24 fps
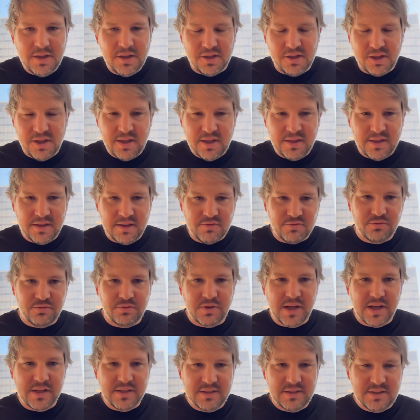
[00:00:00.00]
the thing that
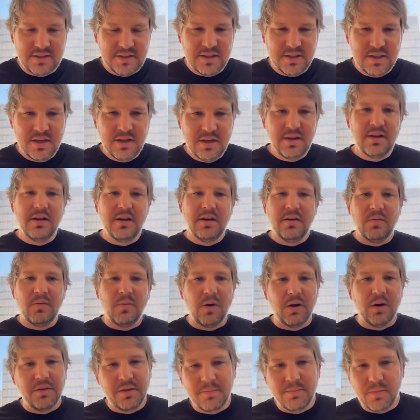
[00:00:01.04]
runs
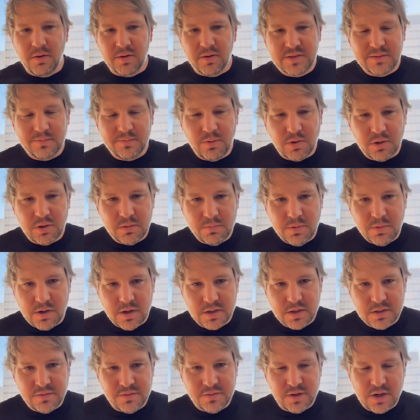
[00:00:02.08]
one of the most important
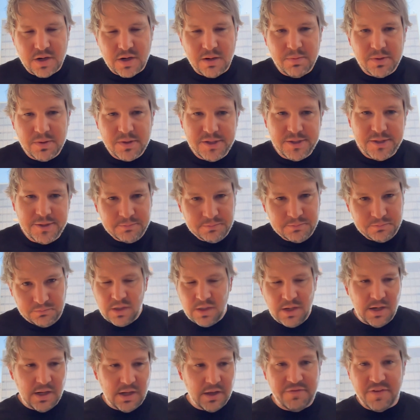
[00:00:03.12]
parts of the company,
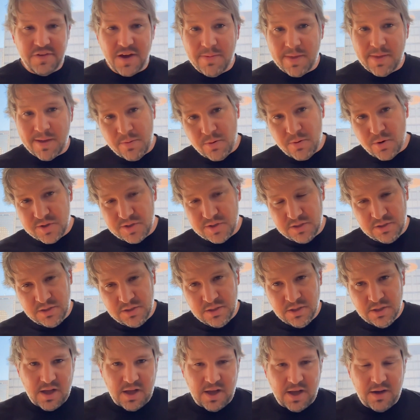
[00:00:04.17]
like if I'm that person,
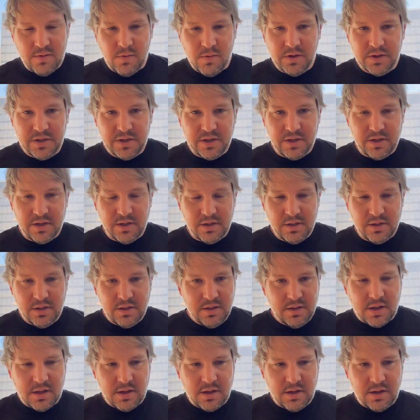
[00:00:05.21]
I want to,
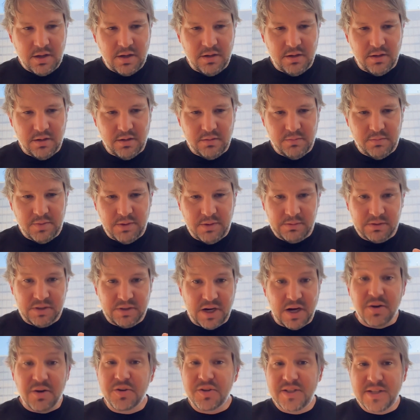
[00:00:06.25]
be able
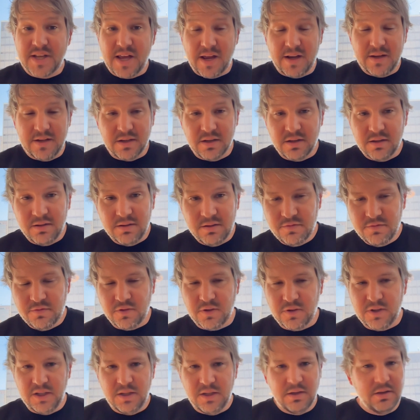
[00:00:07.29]
to understand it
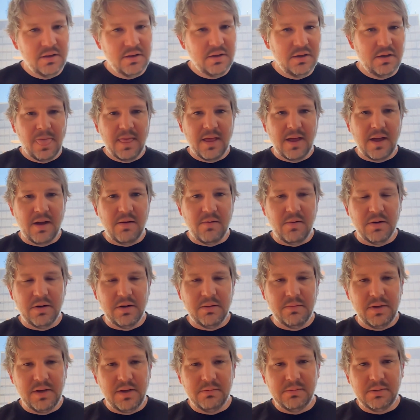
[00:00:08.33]
fully. I want
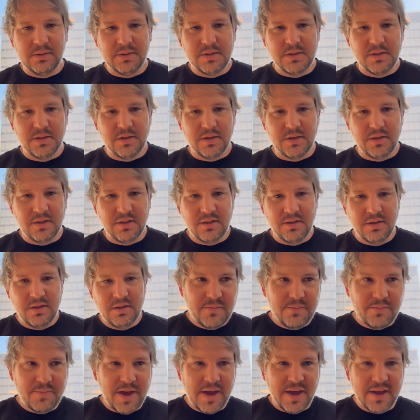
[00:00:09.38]
to be able to
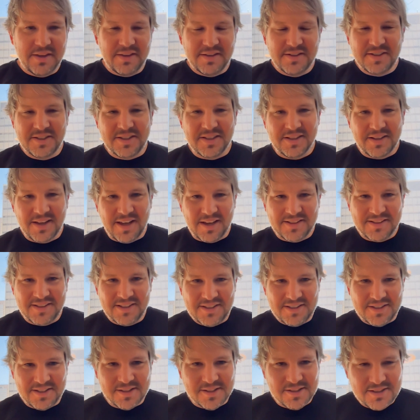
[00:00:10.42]
make its
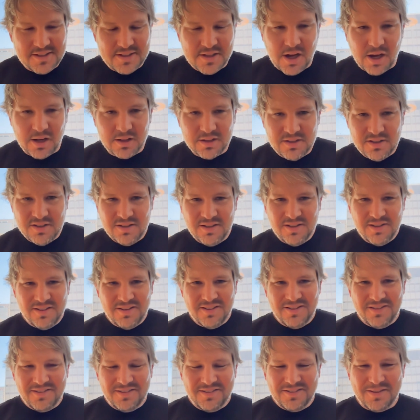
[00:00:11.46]
existence not
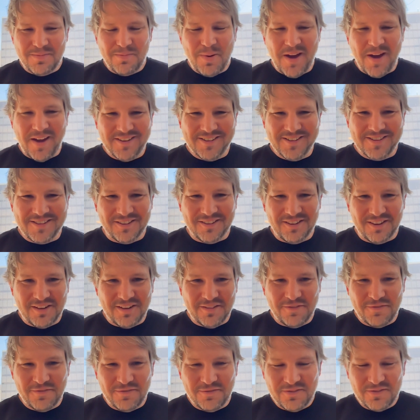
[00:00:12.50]
depend on
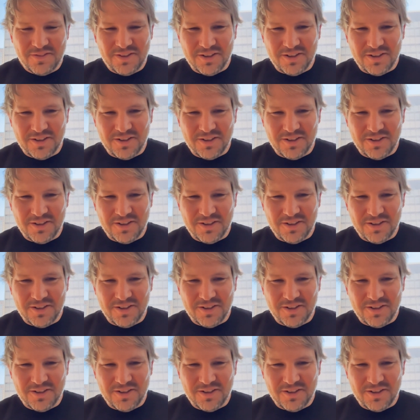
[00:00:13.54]
the,